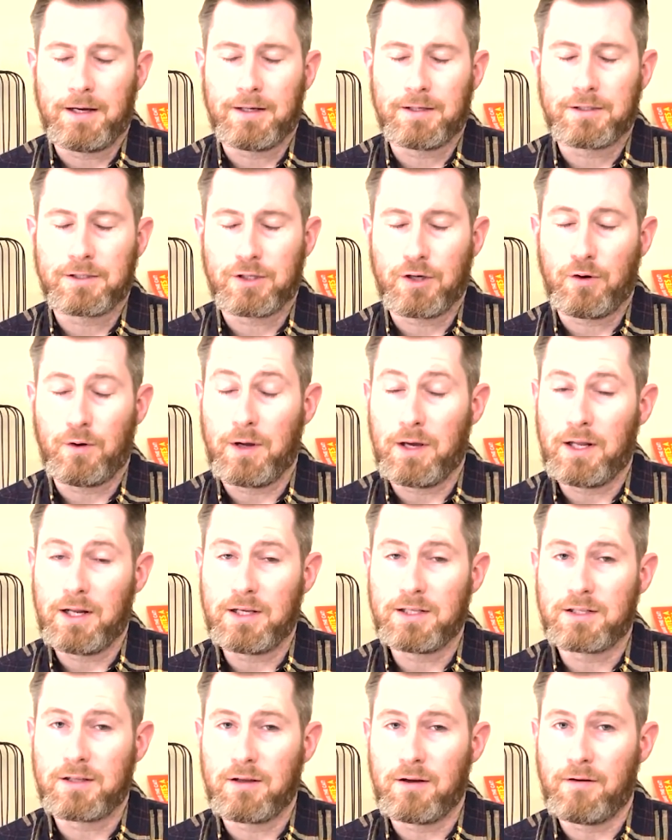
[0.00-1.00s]
So it
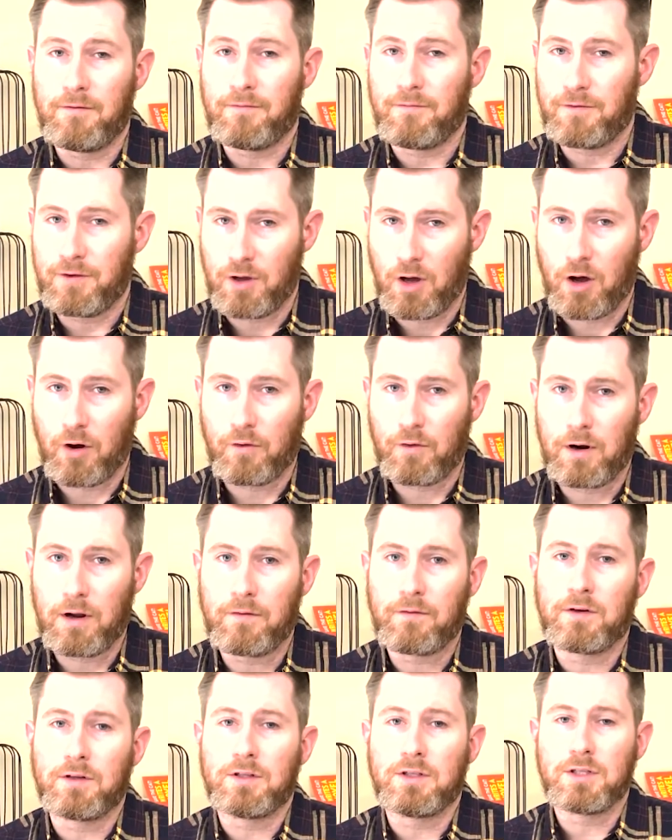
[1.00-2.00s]
is the
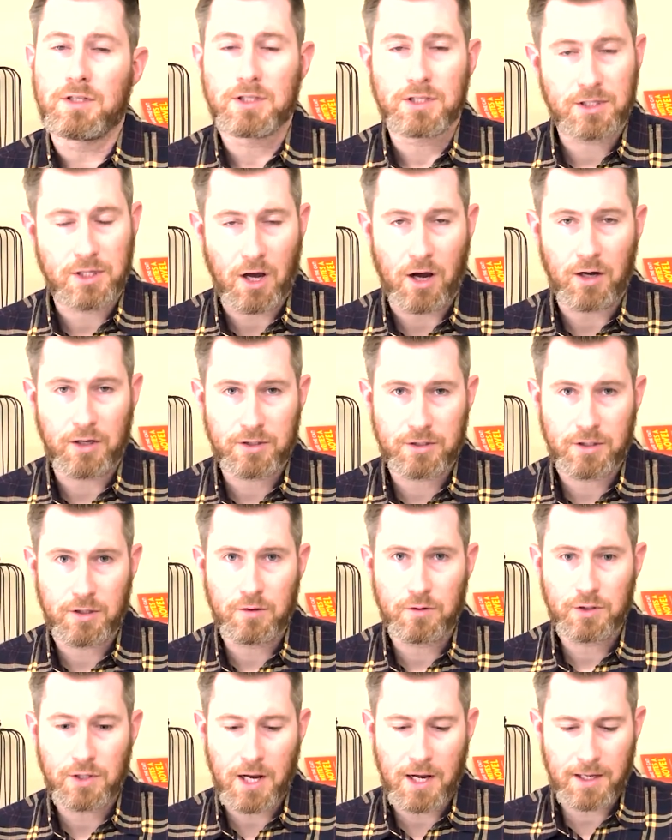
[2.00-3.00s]
Fjallraven
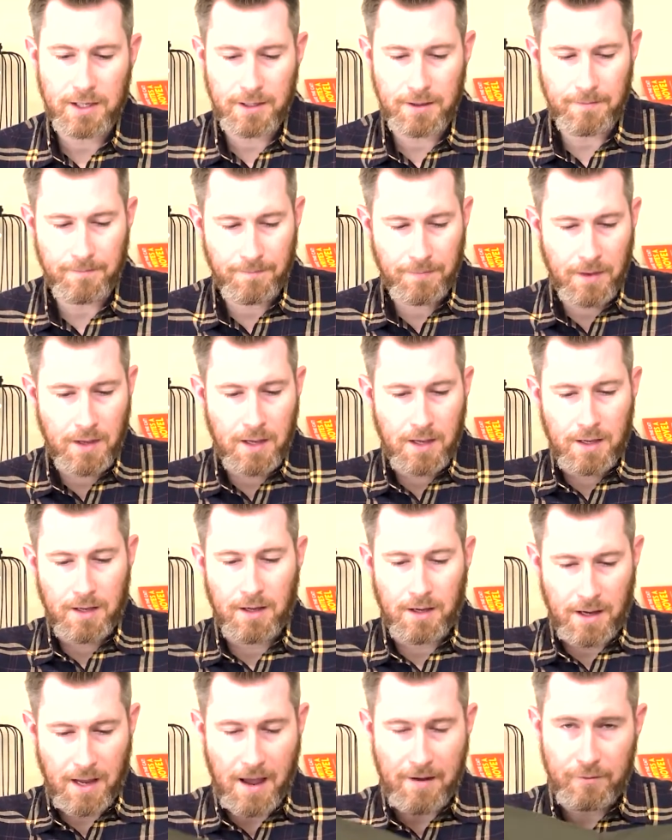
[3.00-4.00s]
Skogsö jacket.
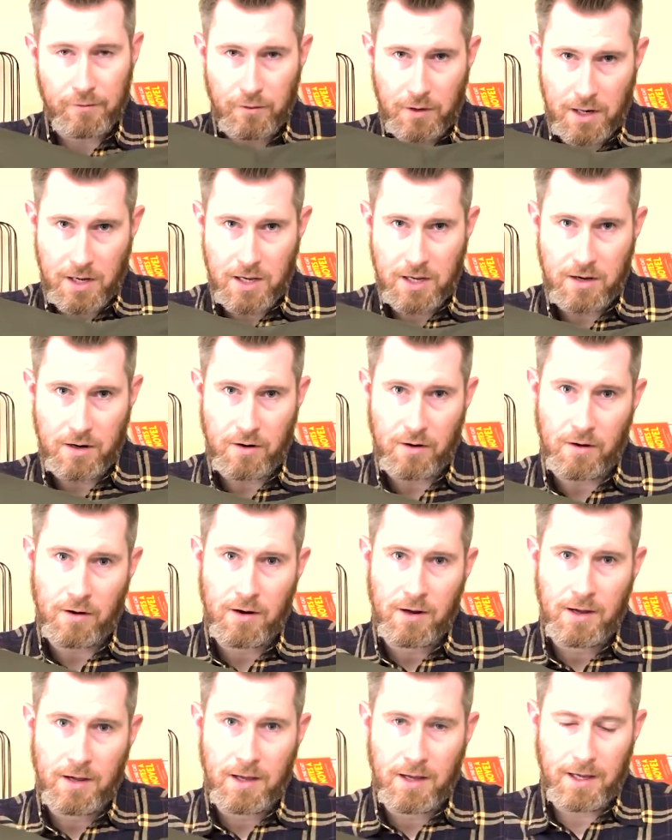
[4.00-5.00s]
I have it right here,
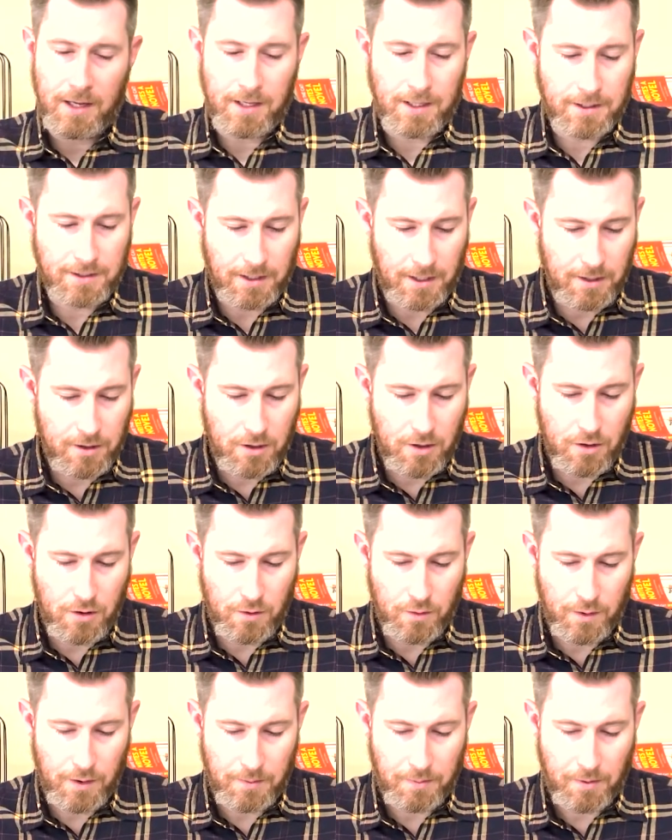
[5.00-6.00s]
and I
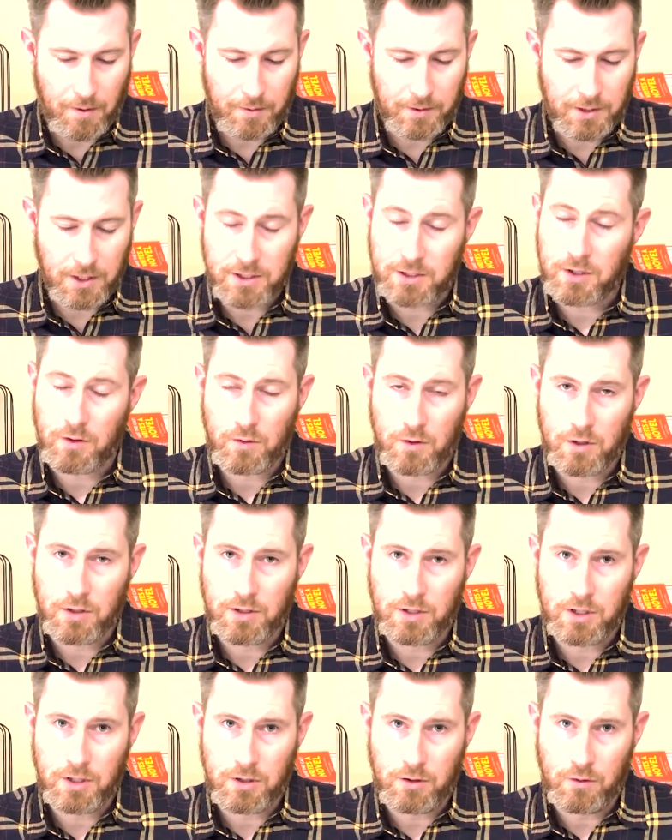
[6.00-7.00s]
know it probably does no
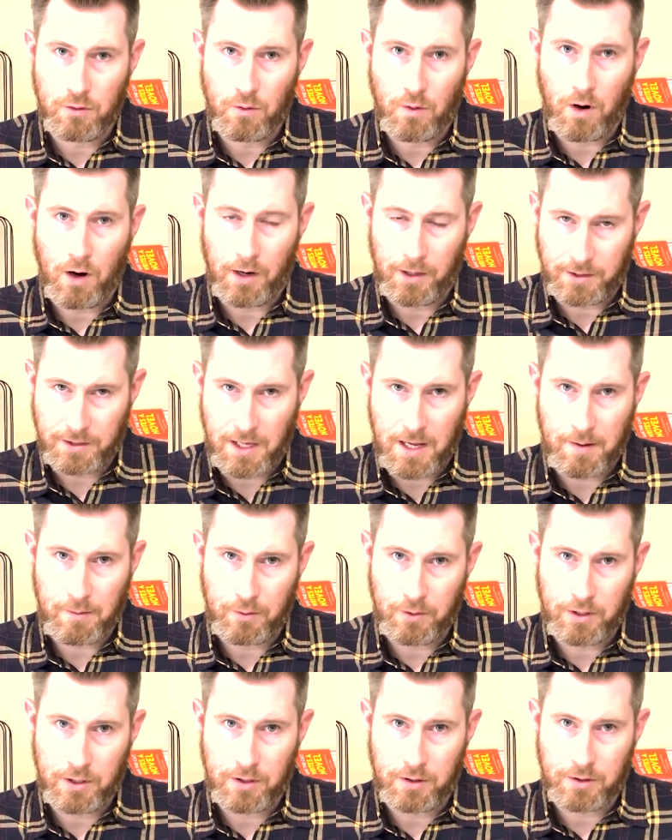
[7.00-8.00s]
good to you on a table
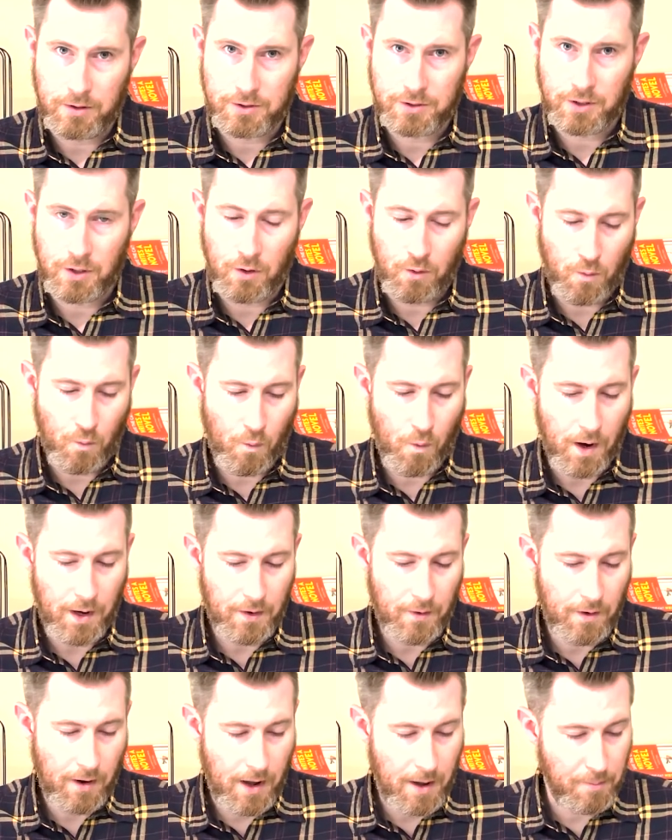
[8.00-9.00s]
here, so why
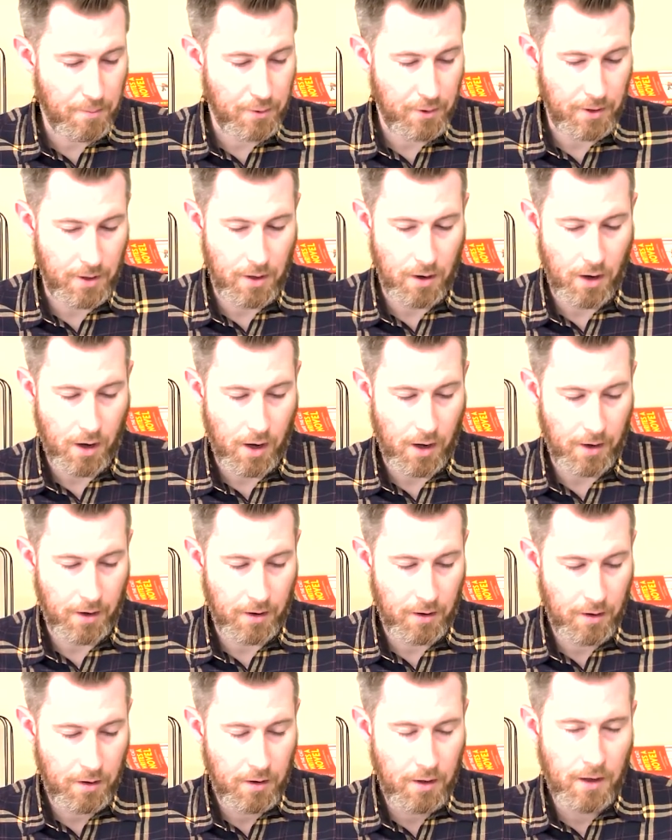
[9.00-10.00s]
don't I put it on?
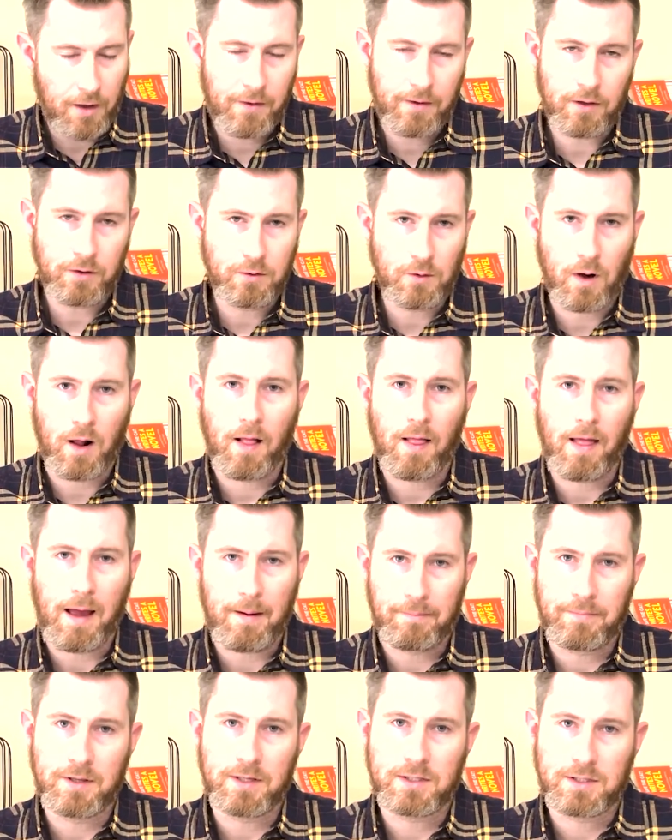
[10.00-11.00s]
I think I'll do a
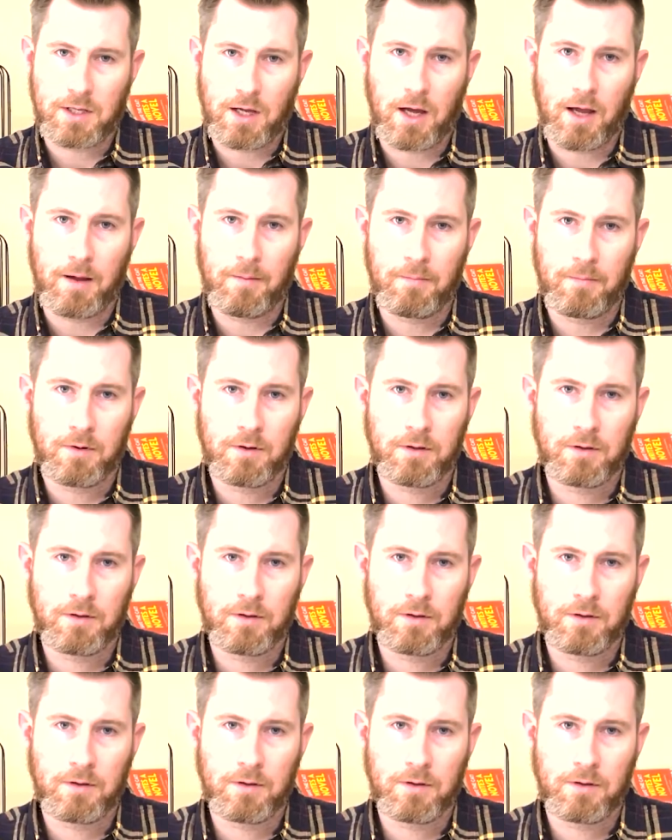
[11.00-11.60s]
clap this time.